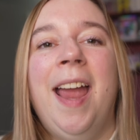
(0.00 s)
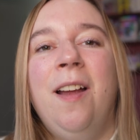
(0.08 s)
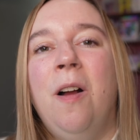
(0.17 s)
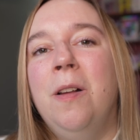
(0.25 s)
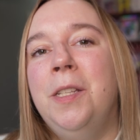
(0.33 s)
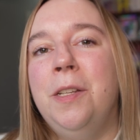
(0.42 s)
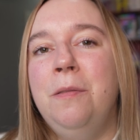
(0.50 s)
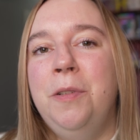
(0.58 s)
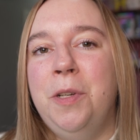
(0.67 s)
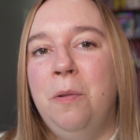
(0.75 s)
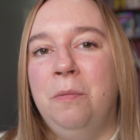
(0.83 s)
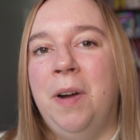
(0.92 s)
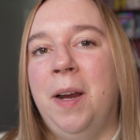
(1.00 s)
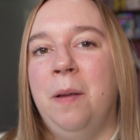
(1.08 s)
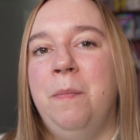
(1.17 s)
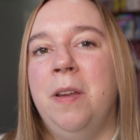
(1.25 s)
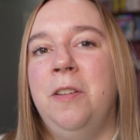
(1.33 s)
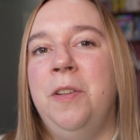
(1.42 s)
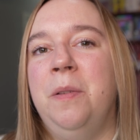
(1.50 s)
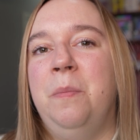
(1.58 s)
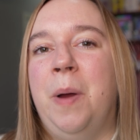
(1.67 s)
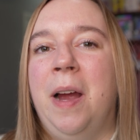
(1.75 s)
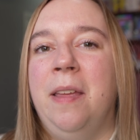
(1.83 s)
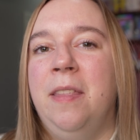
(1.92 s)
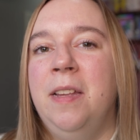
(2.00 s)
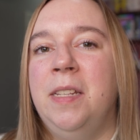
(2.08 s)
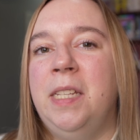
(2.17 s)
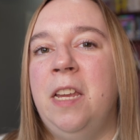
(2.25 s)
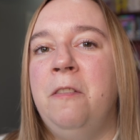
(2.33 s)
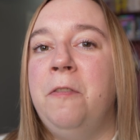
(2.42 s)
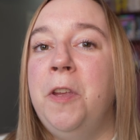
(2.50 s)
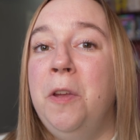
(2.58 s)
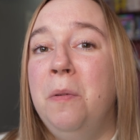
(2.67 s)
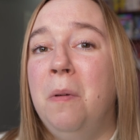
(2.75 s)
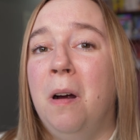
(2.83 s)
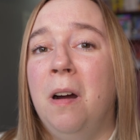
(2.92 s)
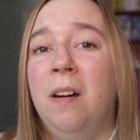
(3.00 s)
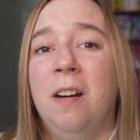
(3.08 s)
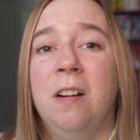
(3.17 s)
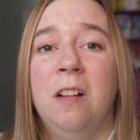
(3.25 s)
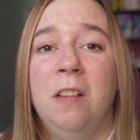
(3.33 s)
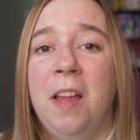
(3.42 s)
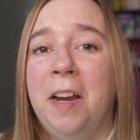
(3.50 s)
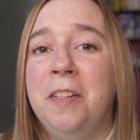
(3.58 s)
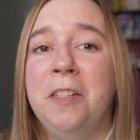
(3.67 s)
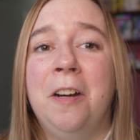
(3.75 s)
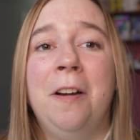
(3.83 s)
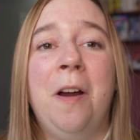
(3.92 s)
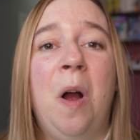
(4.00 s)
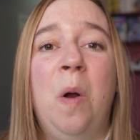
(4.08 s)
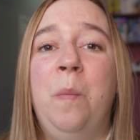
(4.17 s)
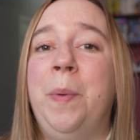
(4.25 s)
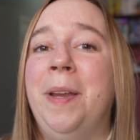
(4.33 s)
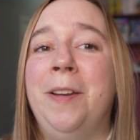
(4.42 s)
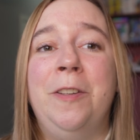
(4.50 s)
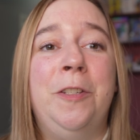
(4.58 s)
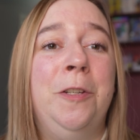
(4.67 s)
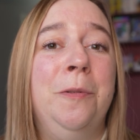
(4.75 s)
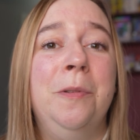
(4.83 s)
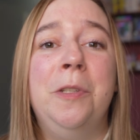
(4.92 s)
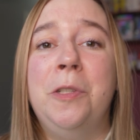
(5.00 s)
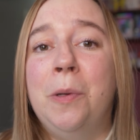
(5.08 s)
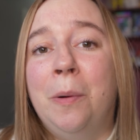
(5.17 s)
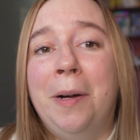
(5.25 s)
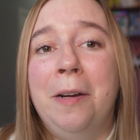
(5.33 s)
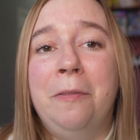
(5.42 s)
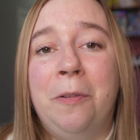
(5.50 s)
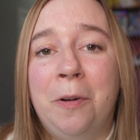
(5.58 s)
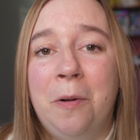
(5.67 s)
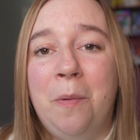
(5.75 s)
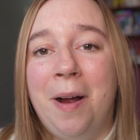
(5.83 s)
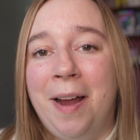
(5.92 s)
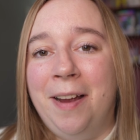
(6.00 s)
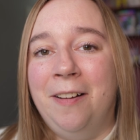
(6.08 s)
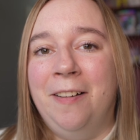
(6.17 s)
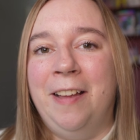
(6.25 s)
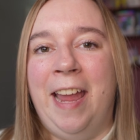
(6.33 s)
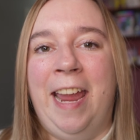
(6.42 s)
I also don't recommend you to buy this if you are a collector hoping to store it for a while